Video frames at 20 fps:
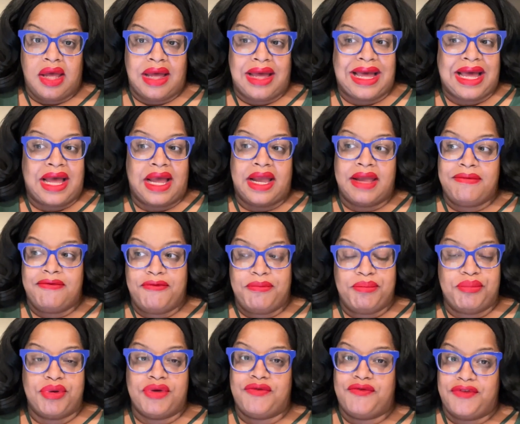I
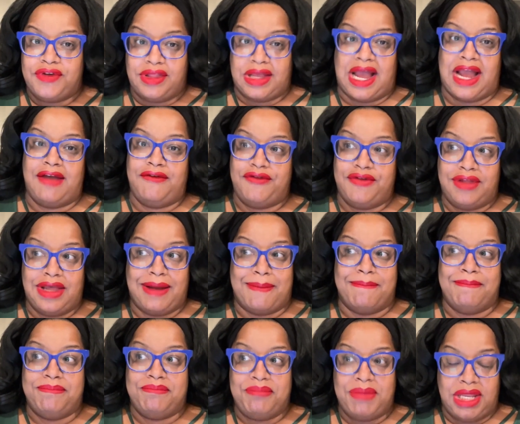feel like
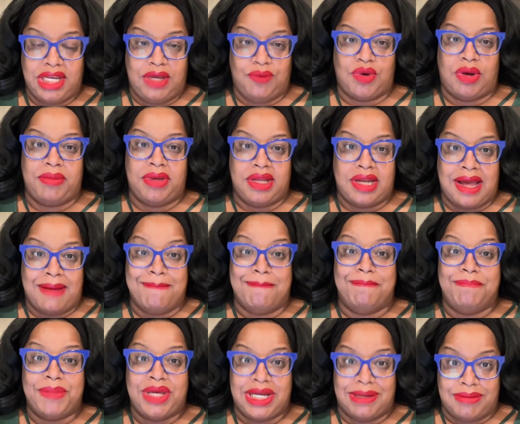many women at
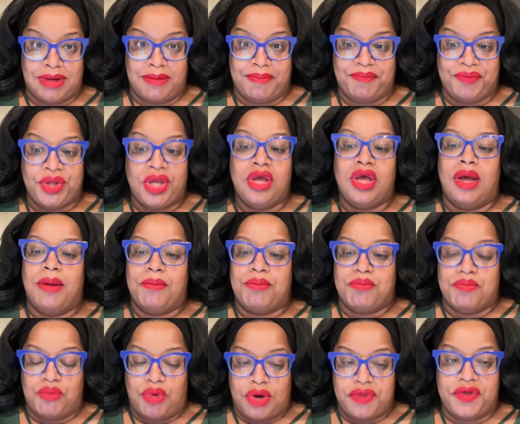minimum
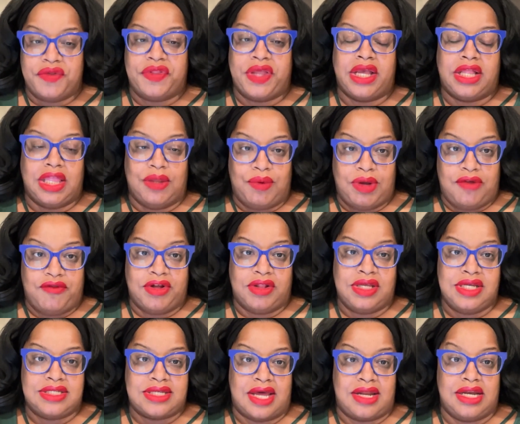more than likely would have at
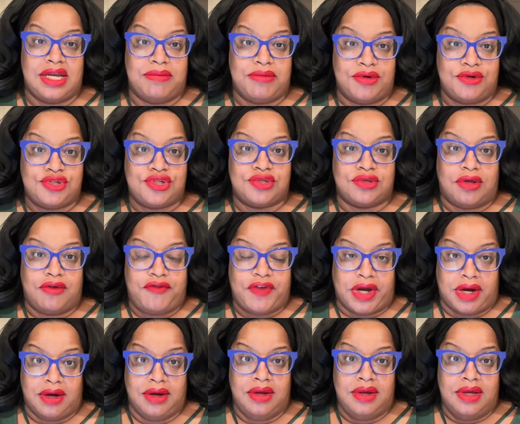least had an emotional affair.